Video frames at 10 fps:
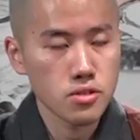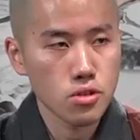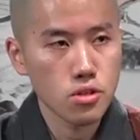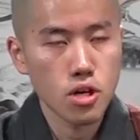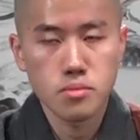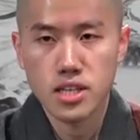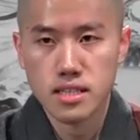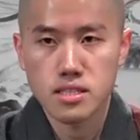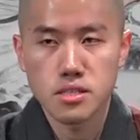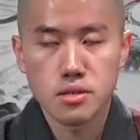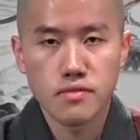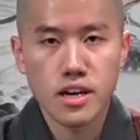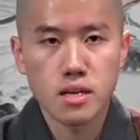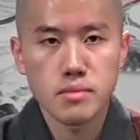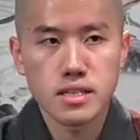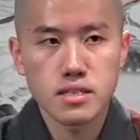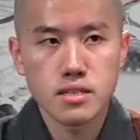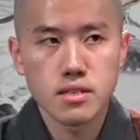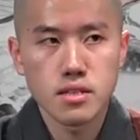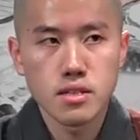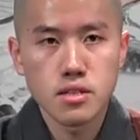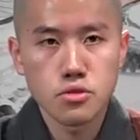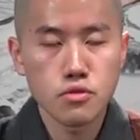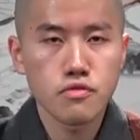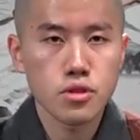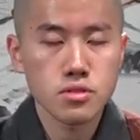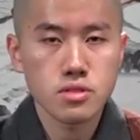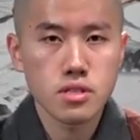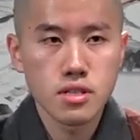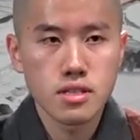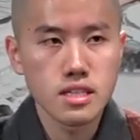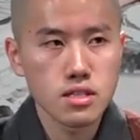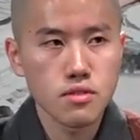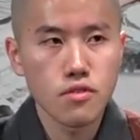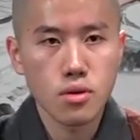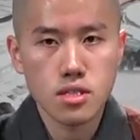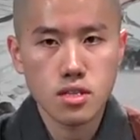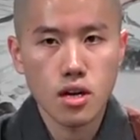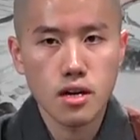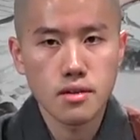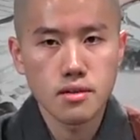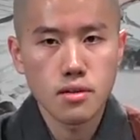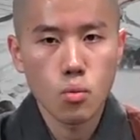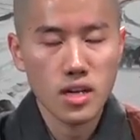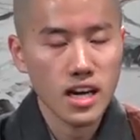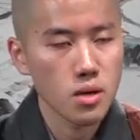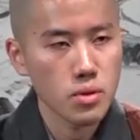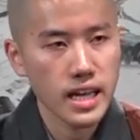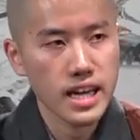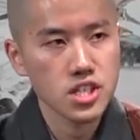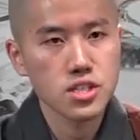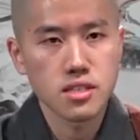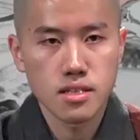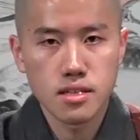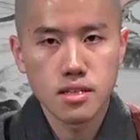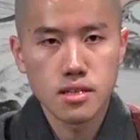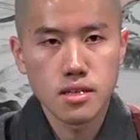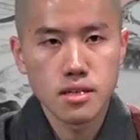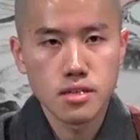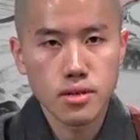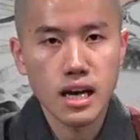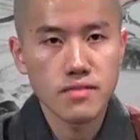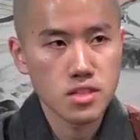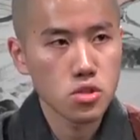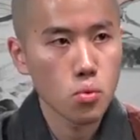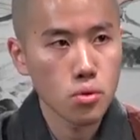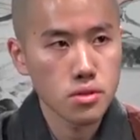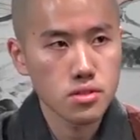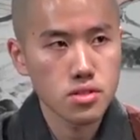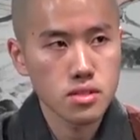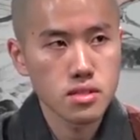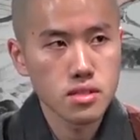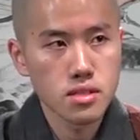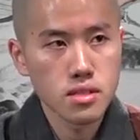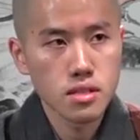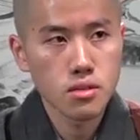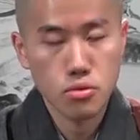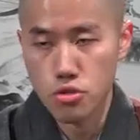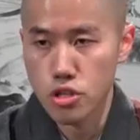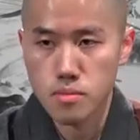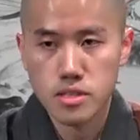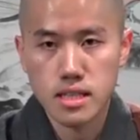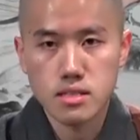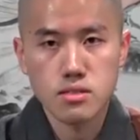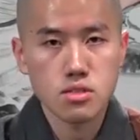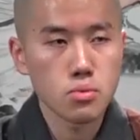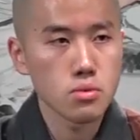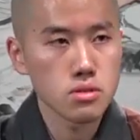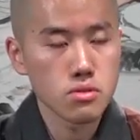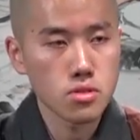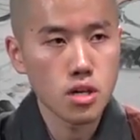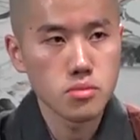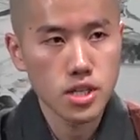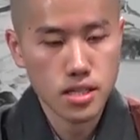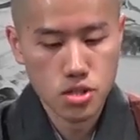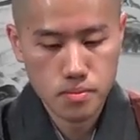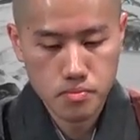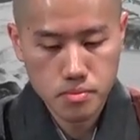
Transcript: the external objects in your environment, you first need to focus on what kind of reaction you're having towards those circumstances, towards those objects.